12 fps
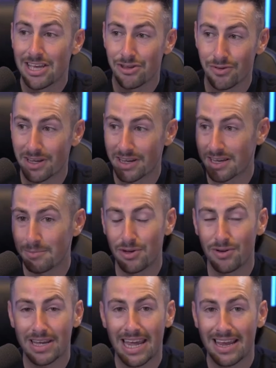You can
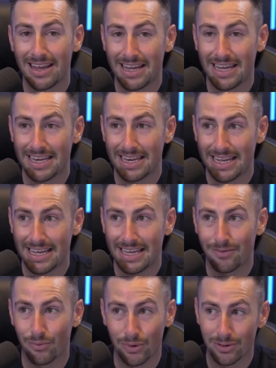communicate in
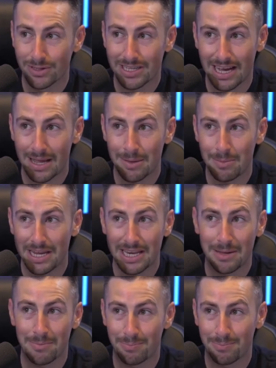real time, any